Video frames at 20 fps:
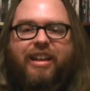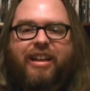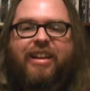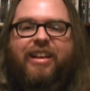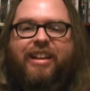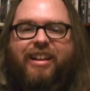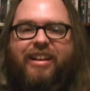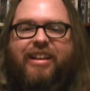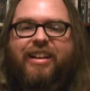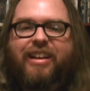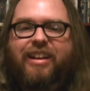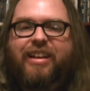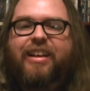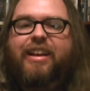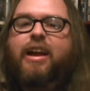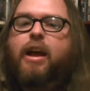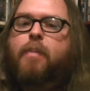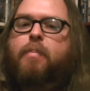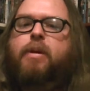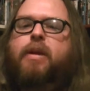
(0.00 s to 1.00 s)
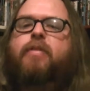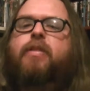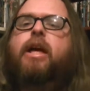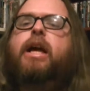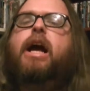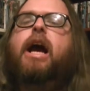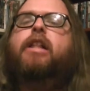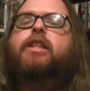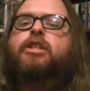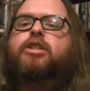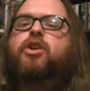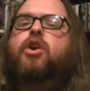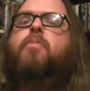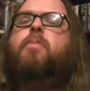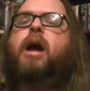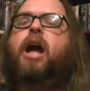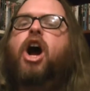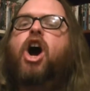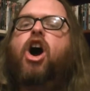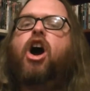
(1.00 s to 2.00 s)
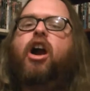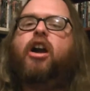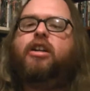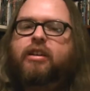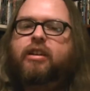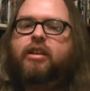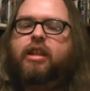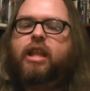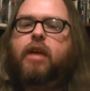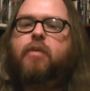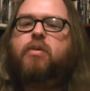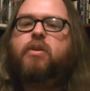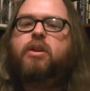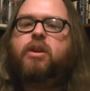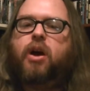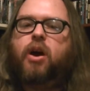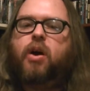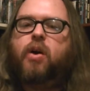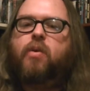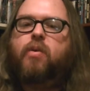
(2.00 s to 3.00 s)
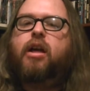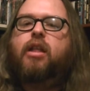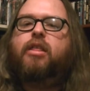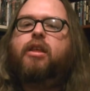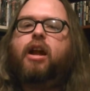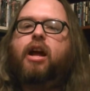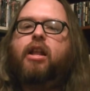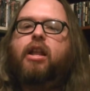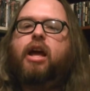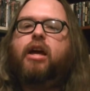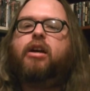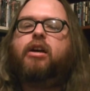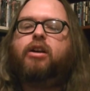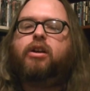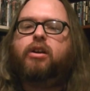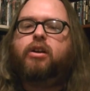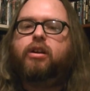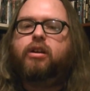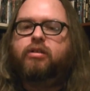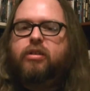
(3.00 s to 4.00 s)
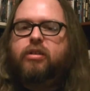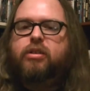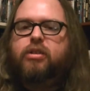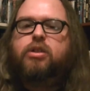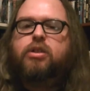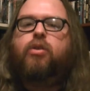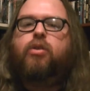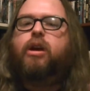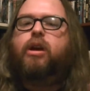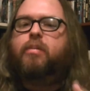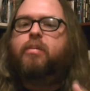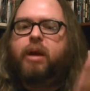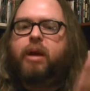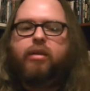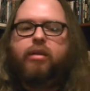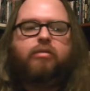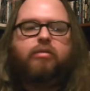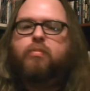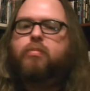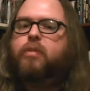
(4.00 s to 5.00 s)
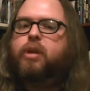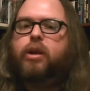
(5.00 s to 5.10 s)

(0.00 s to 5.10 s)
But if they got to know my heart, they would know that I like a good story about,